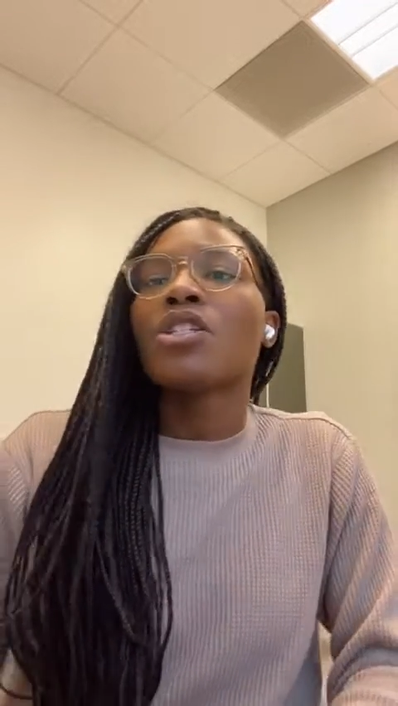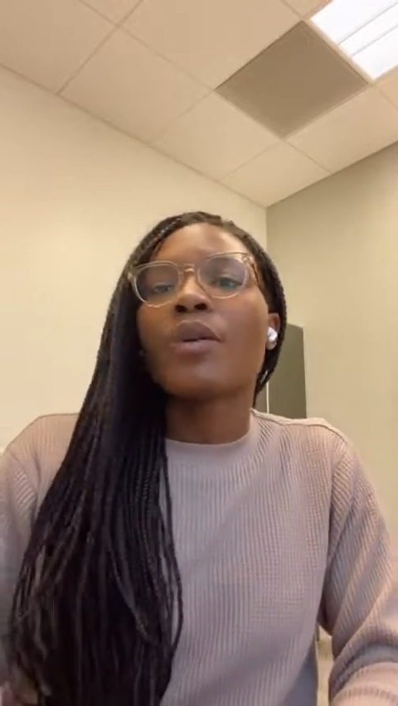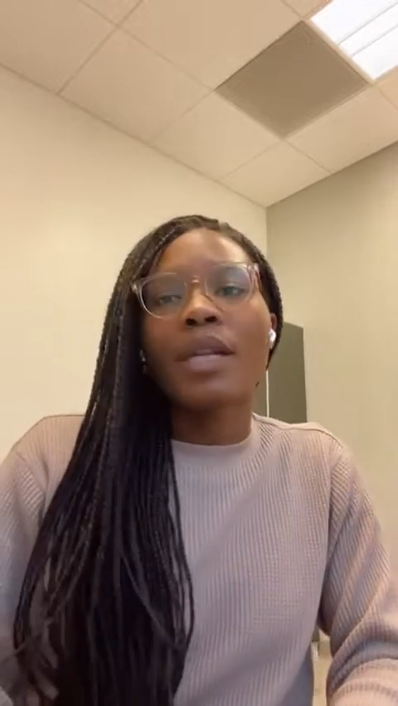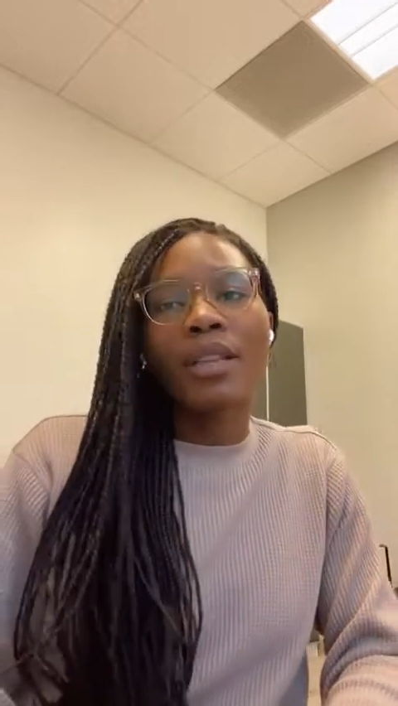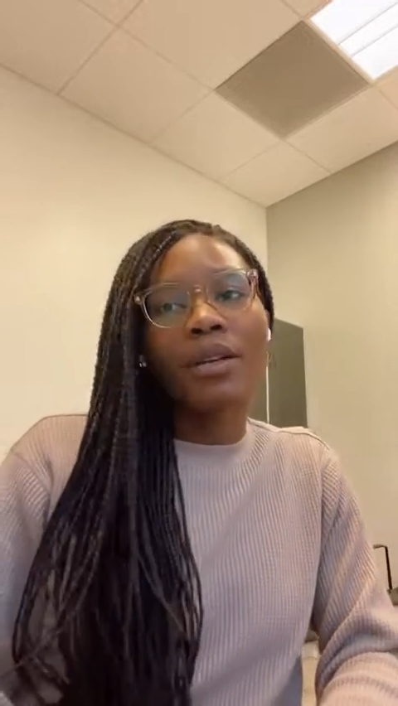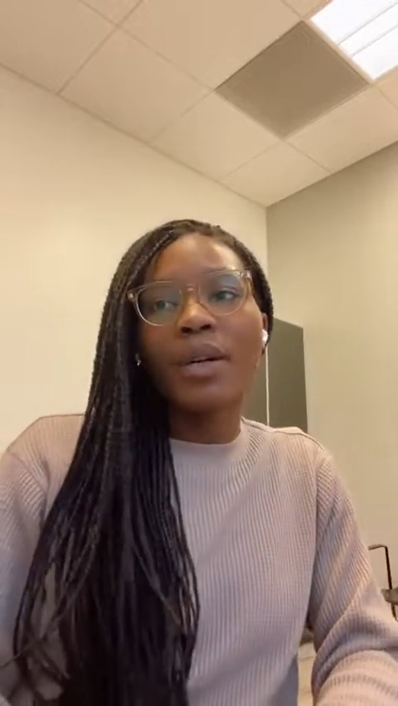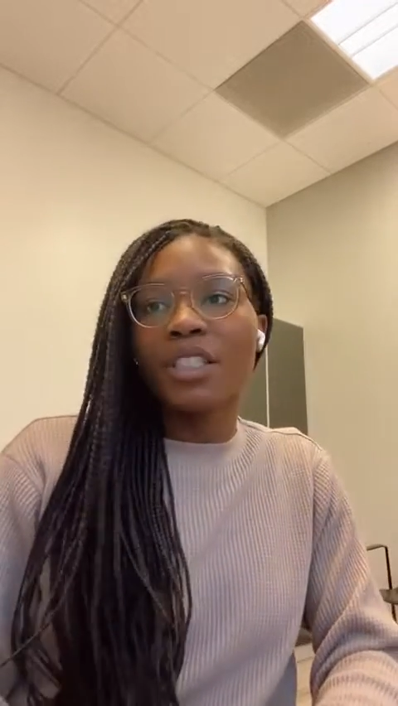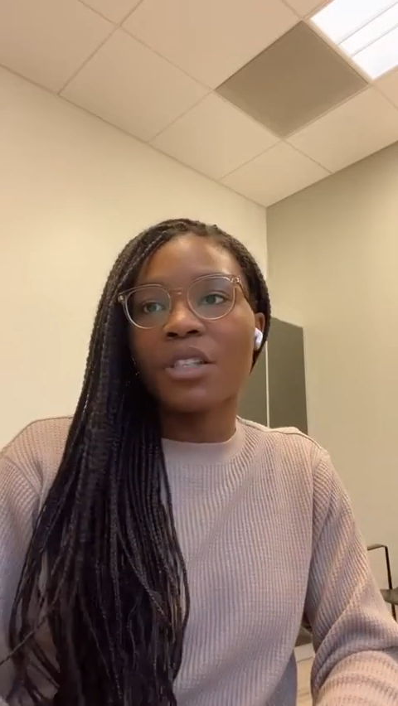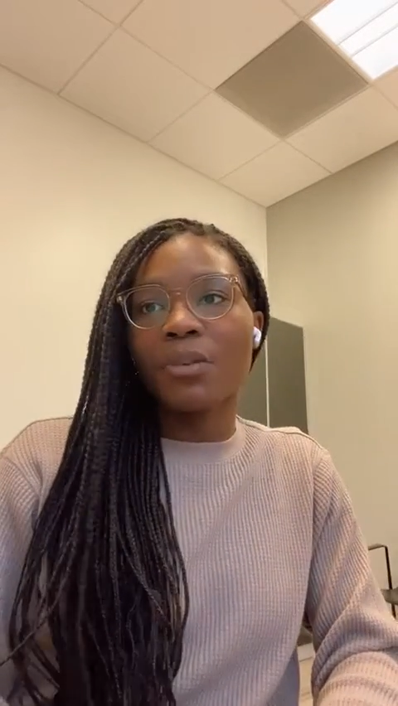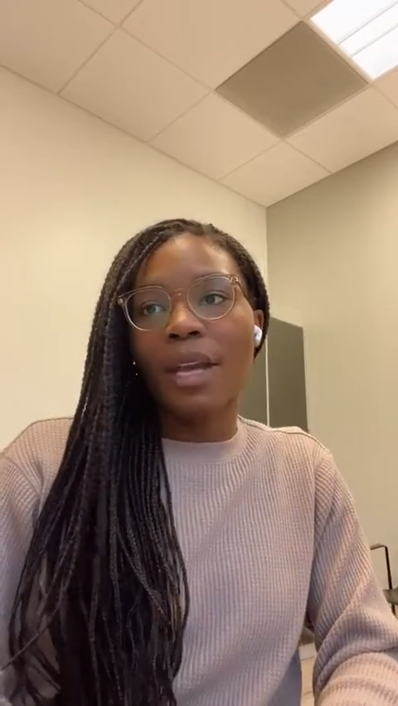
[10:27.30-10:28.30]
So another
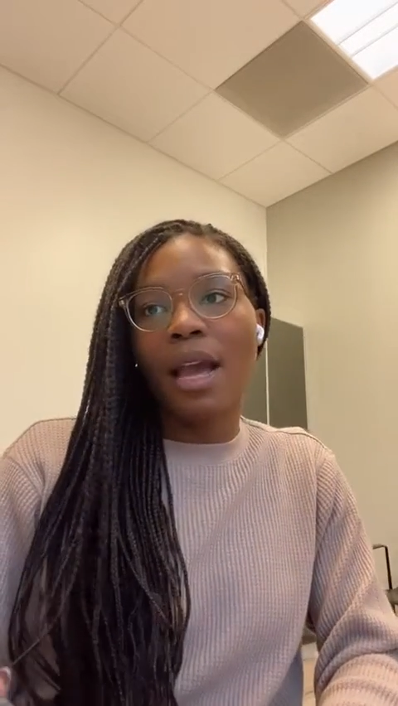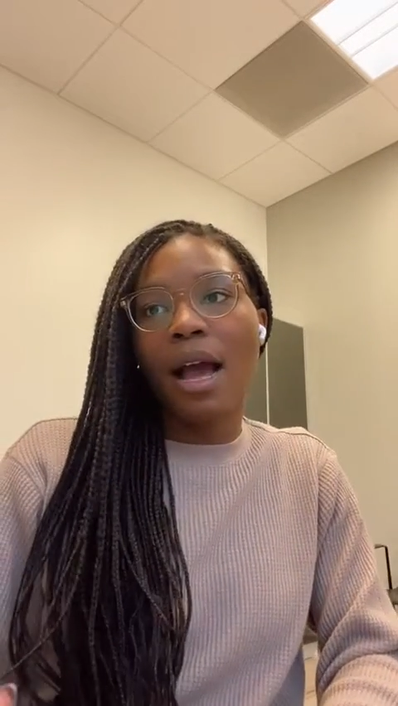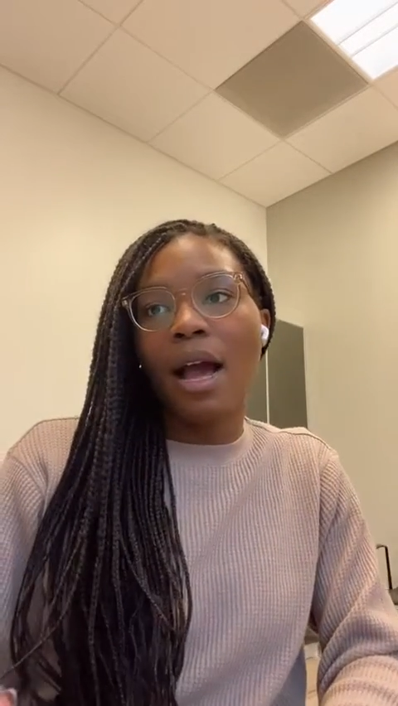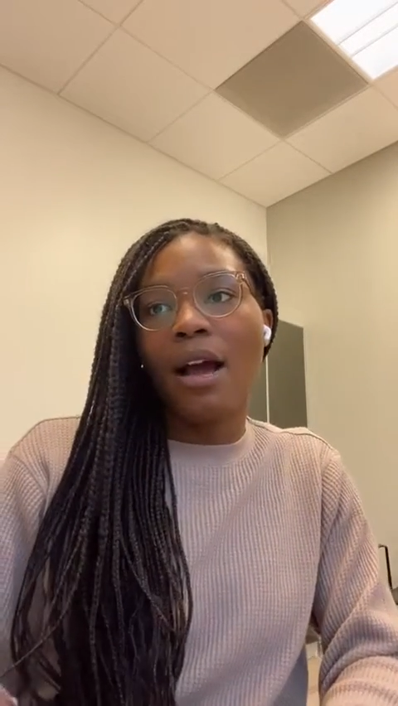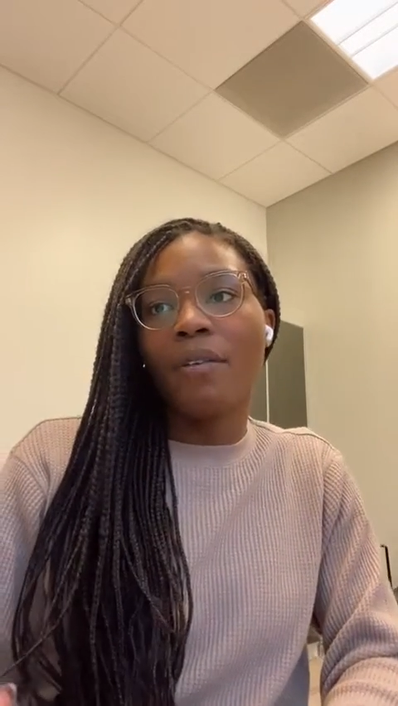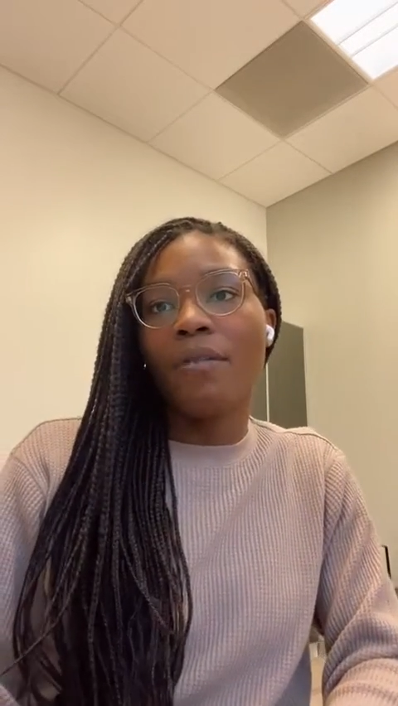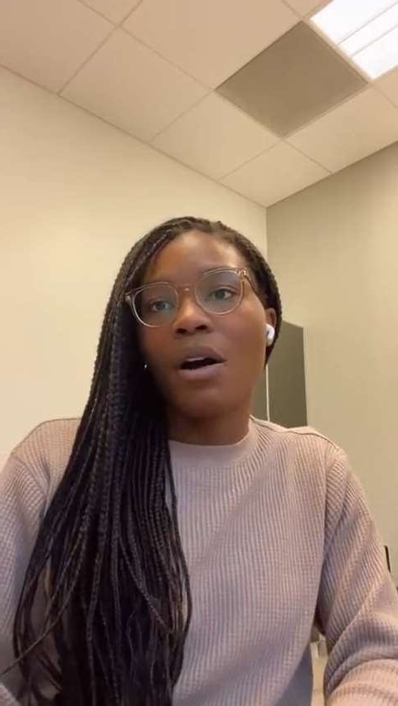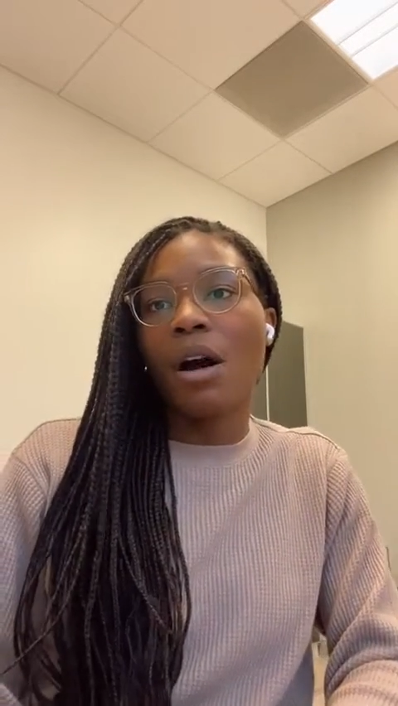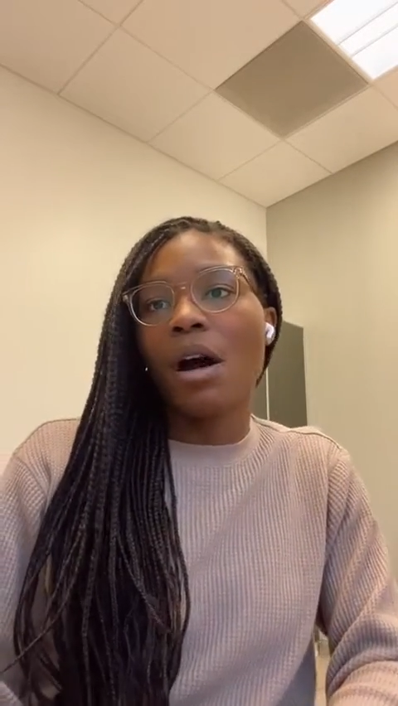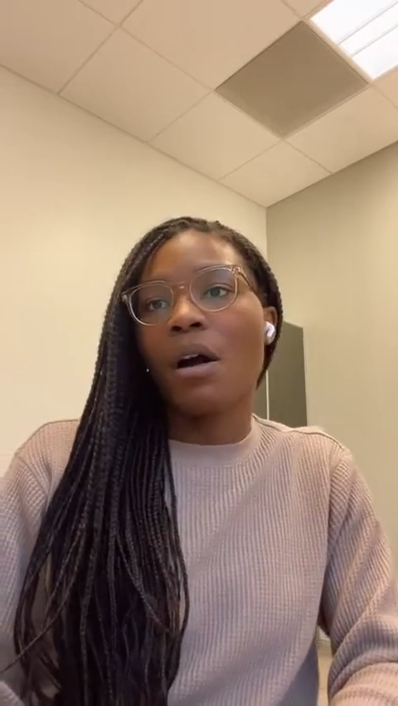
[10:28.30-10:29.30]
question we have
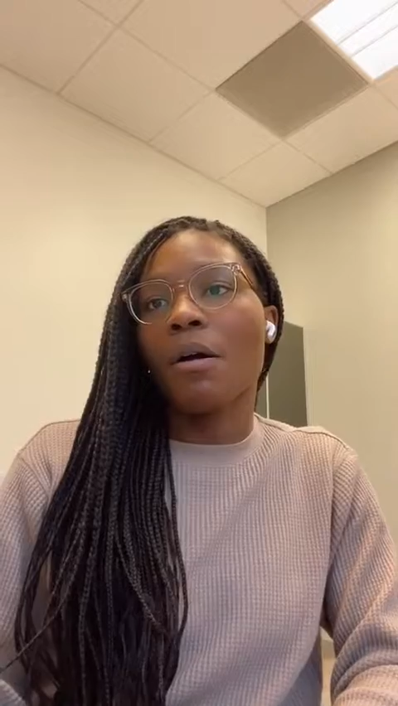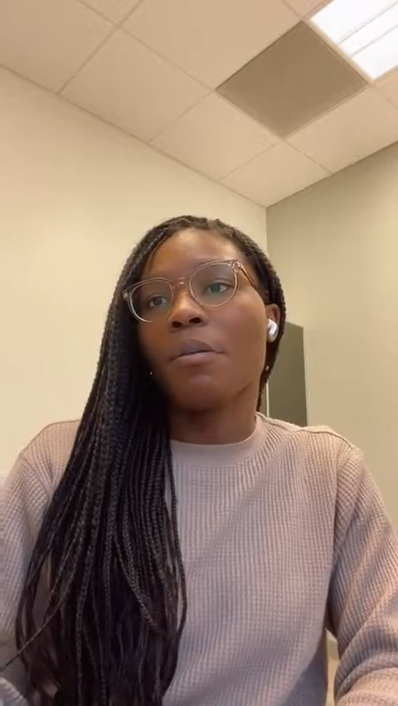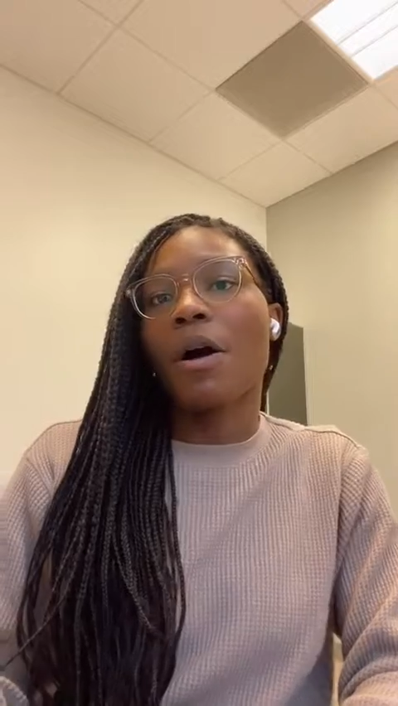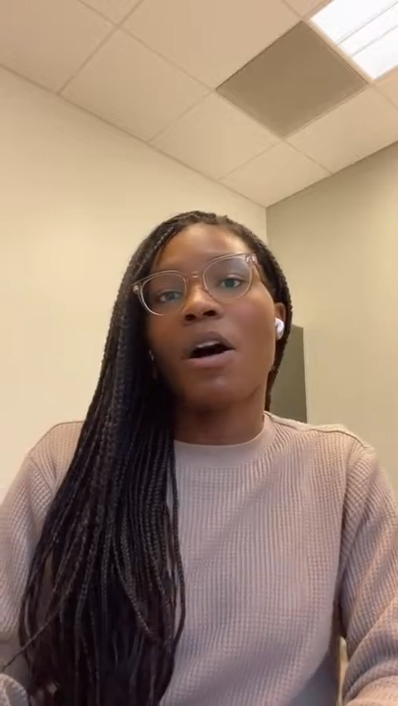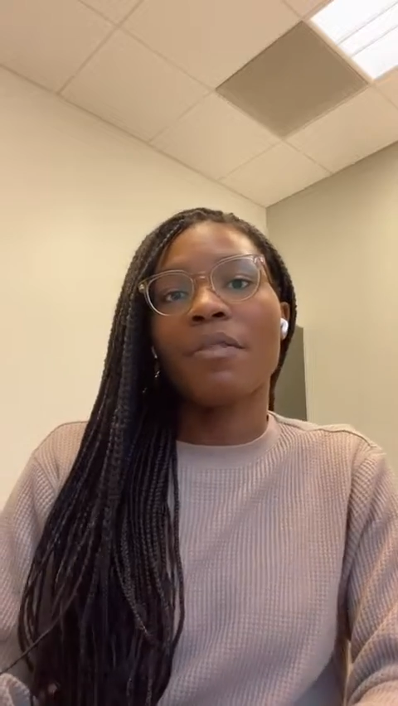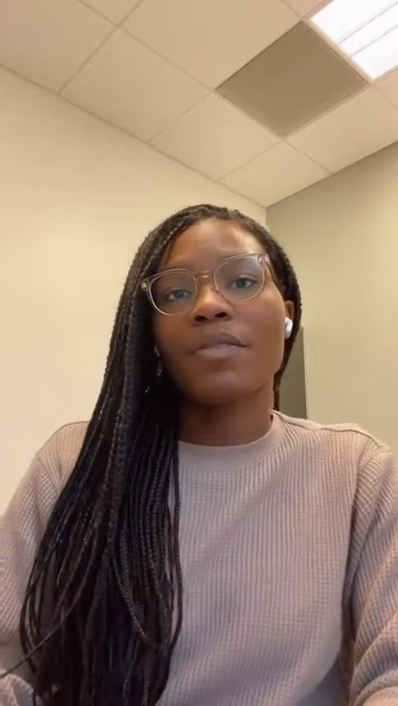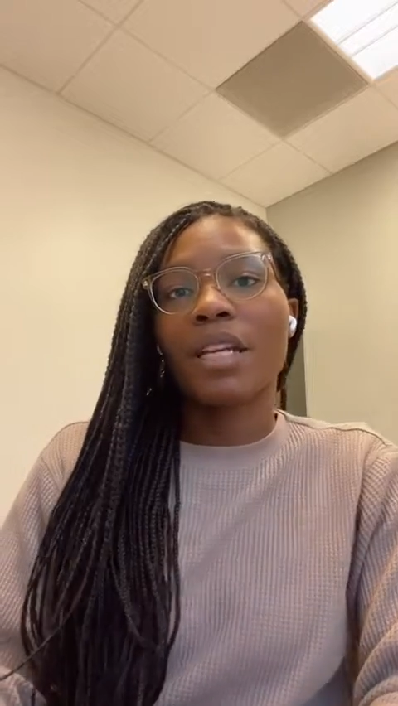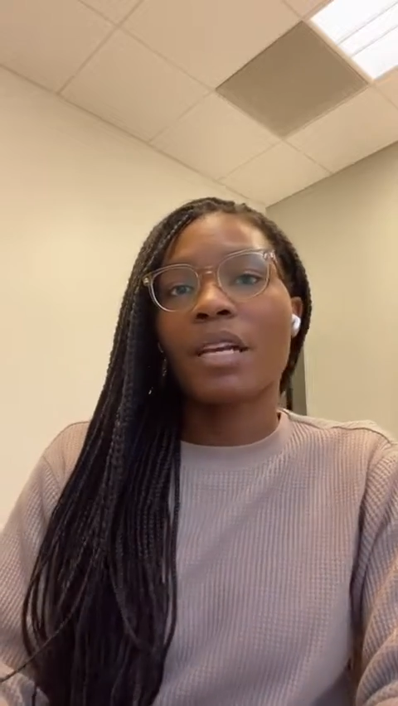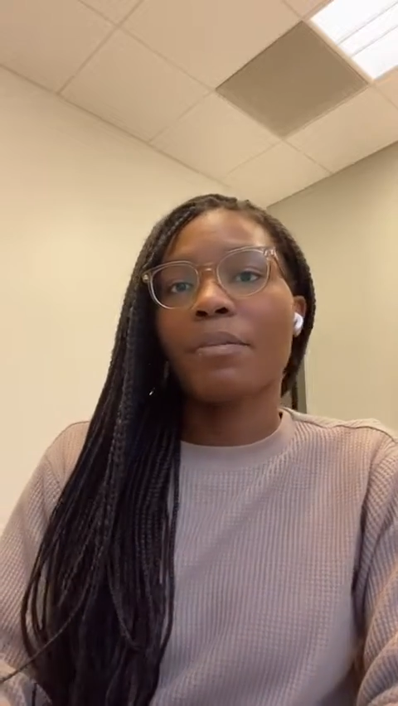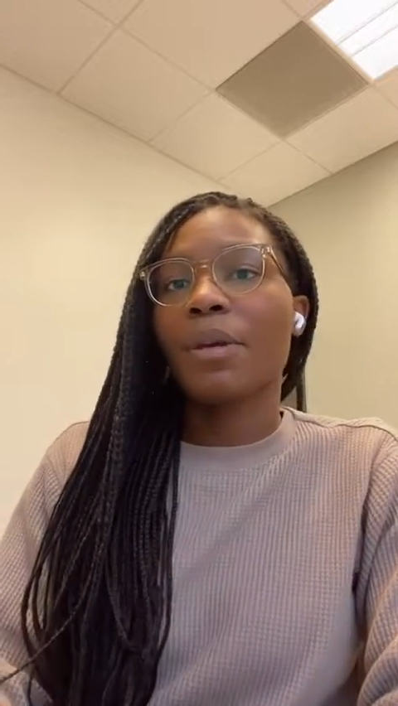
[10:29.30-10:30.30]
often,